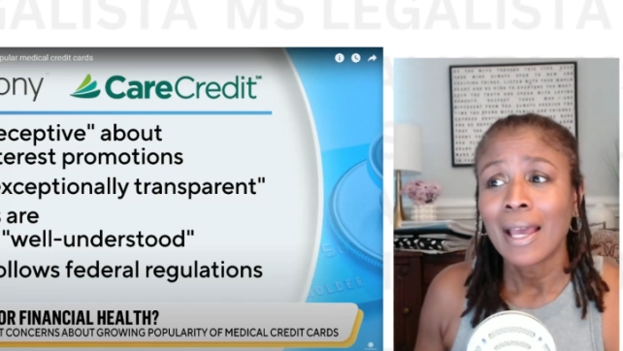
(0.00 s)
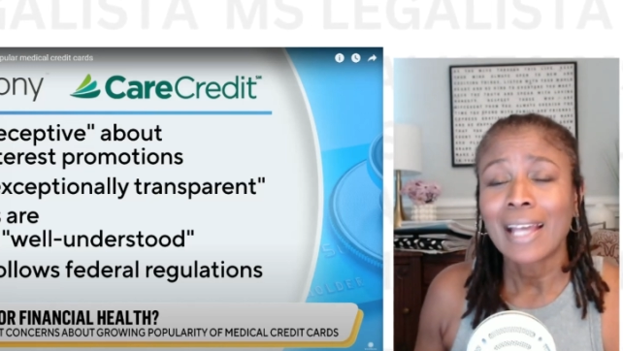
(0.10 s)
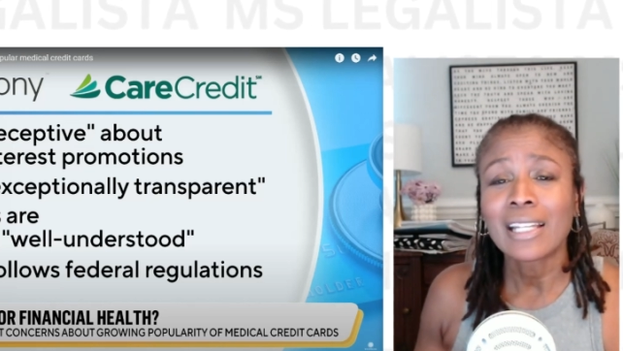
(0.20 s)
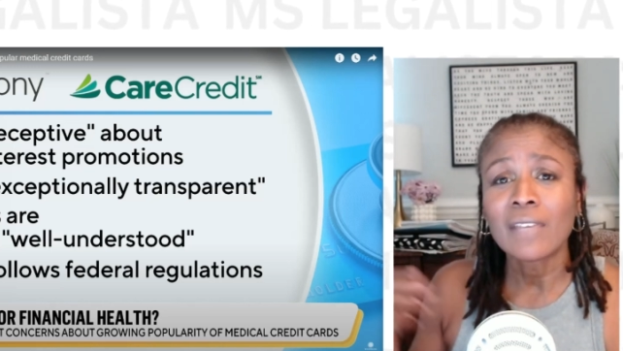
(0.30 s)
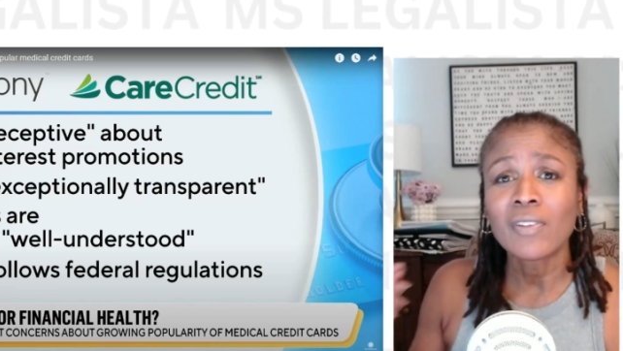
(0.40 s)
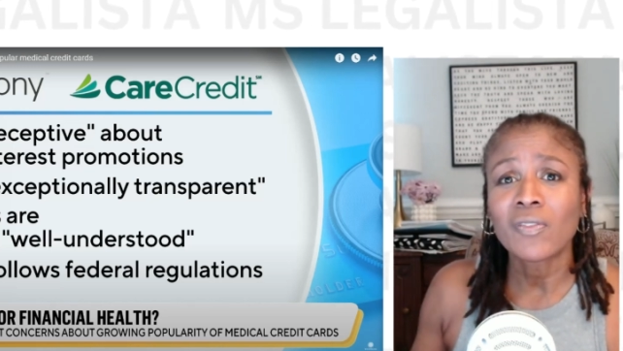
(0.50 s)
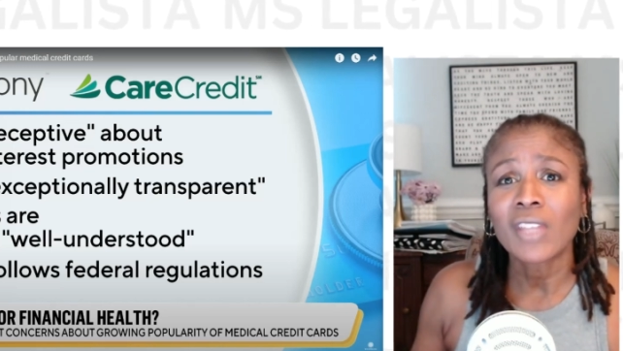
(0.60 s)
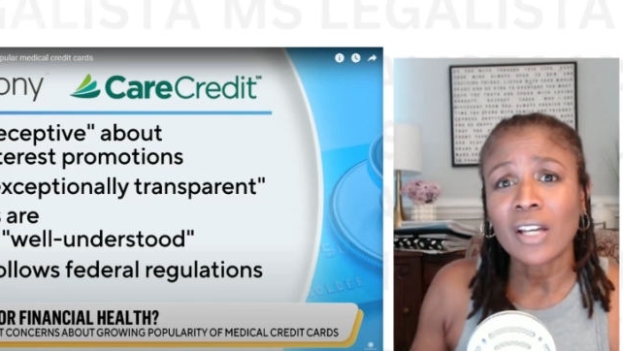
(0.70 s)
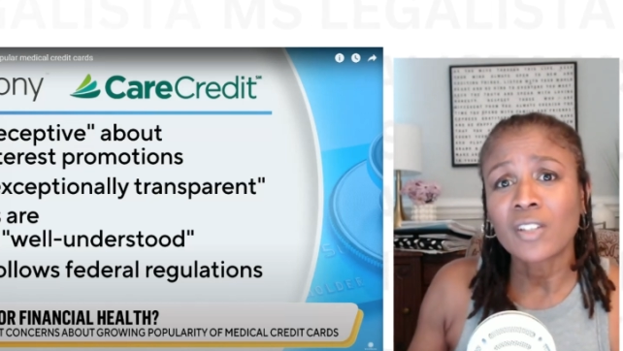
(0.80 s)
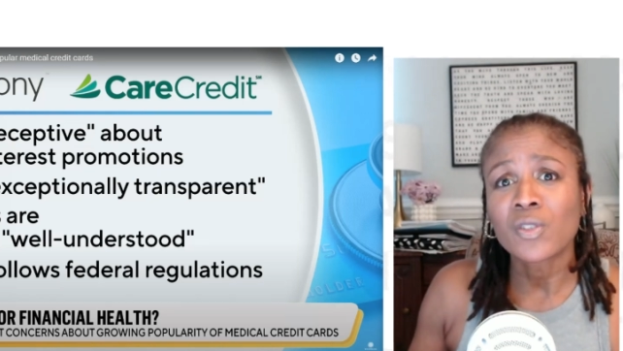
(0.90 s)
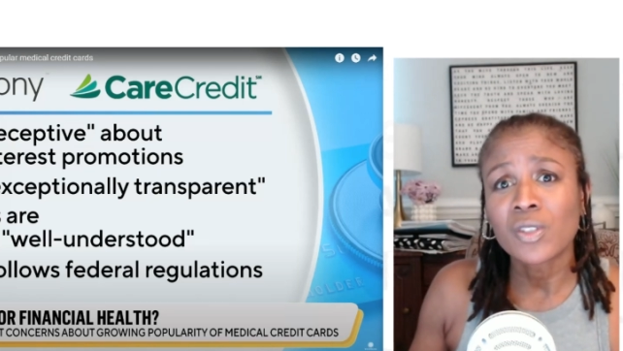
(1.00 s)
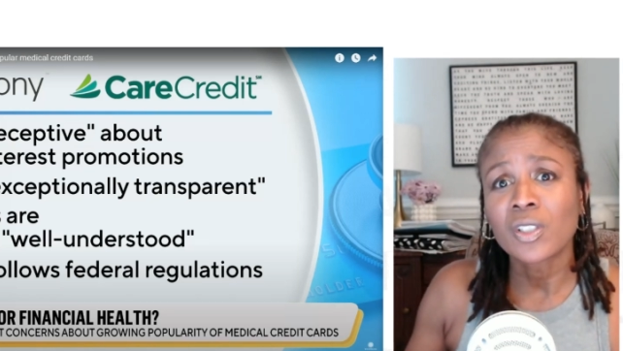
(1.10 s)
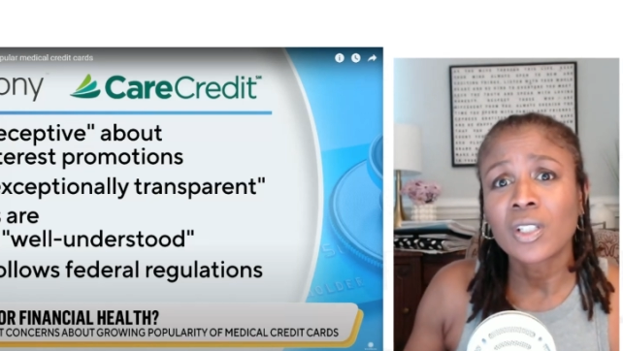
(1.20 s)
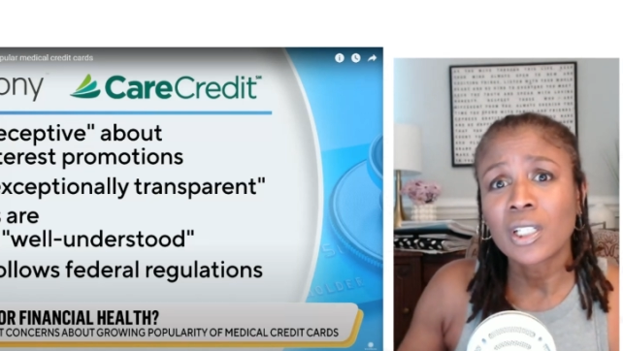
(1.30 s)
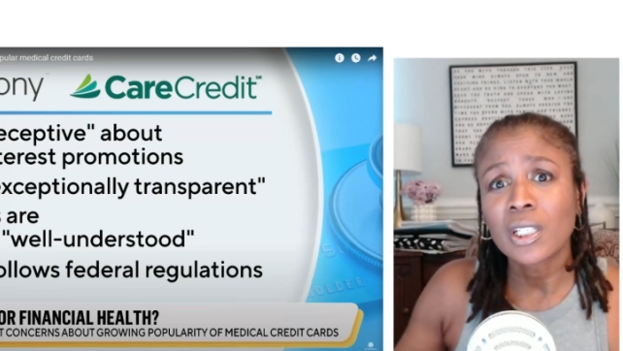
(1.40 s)
And even if they
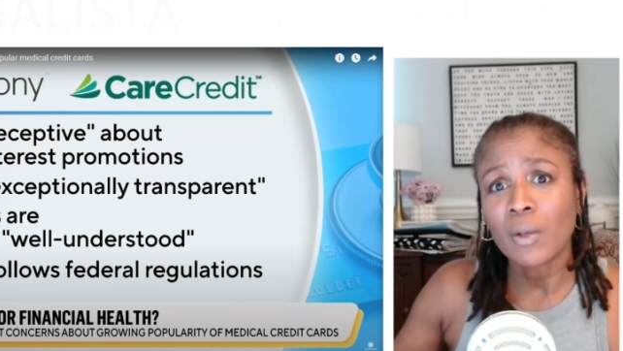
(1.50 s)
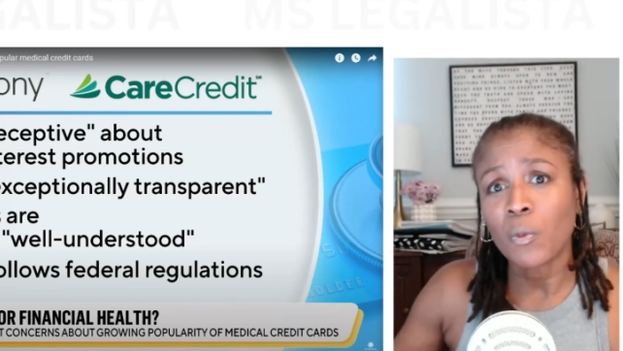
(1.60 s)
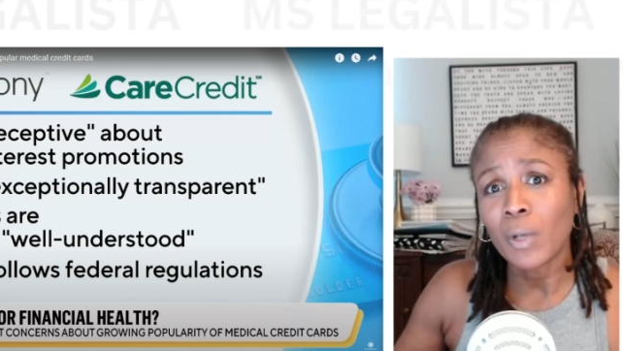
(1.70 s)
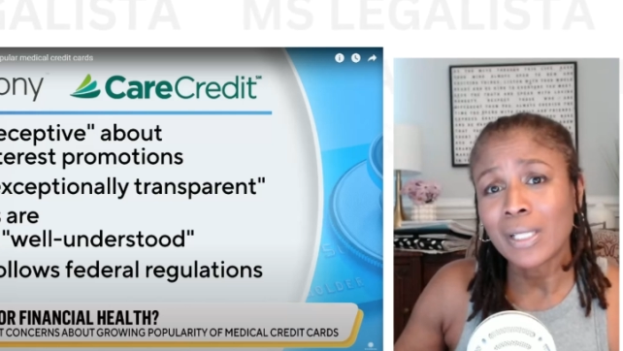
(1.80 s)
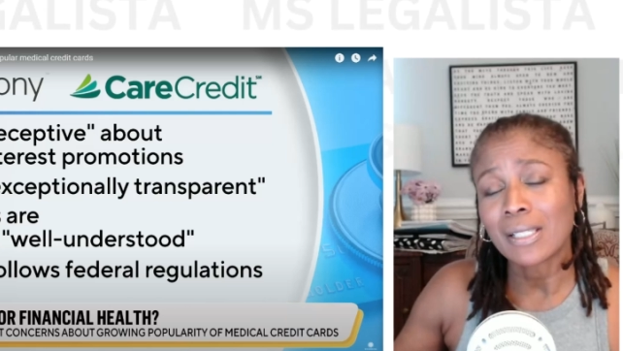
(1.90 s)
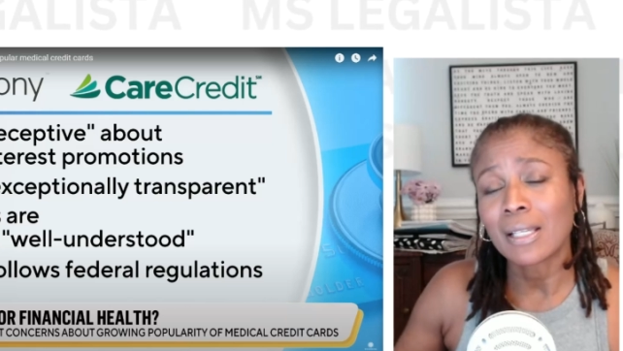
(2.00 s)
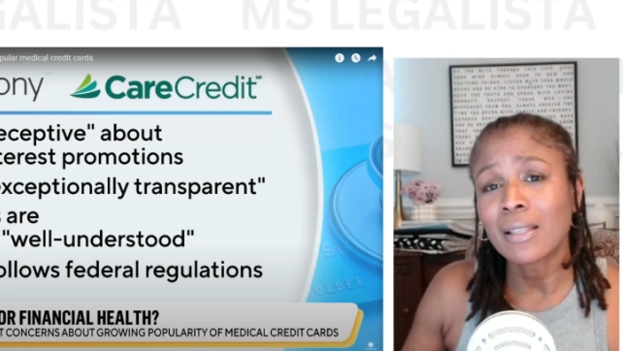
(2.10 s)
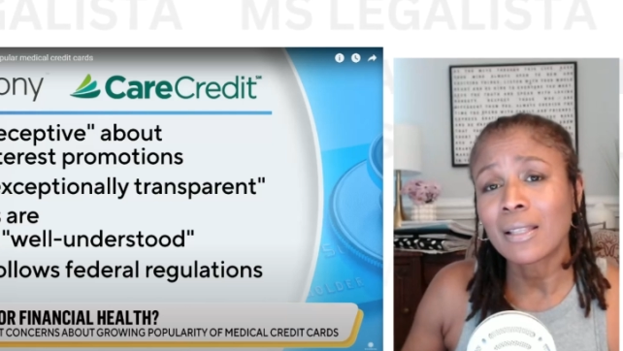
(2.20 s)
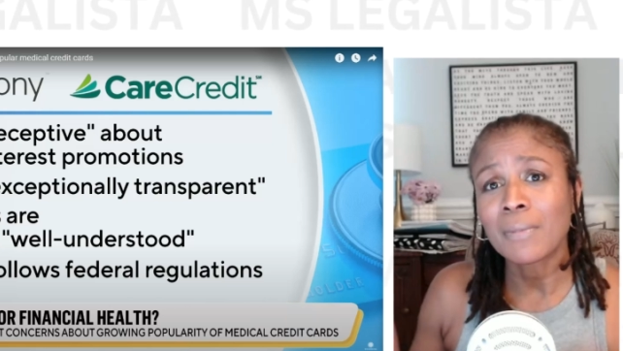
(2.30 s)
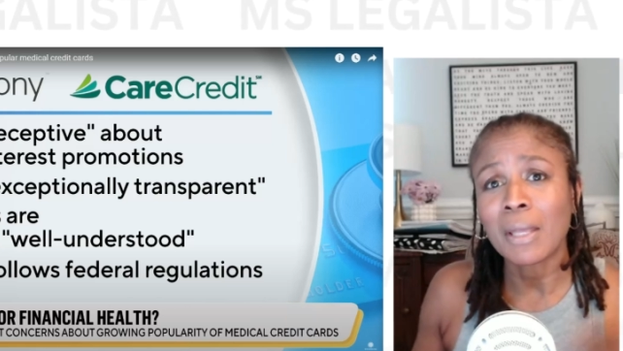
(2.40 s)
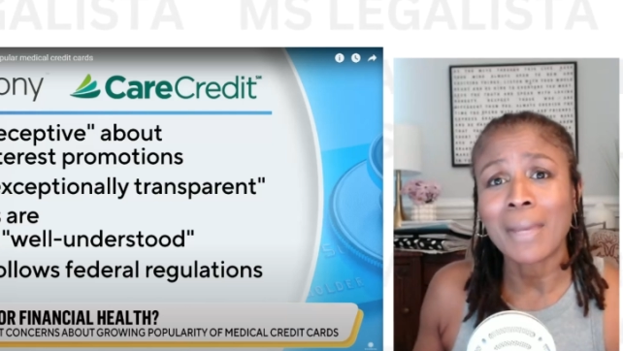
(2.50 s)
understood what's in them,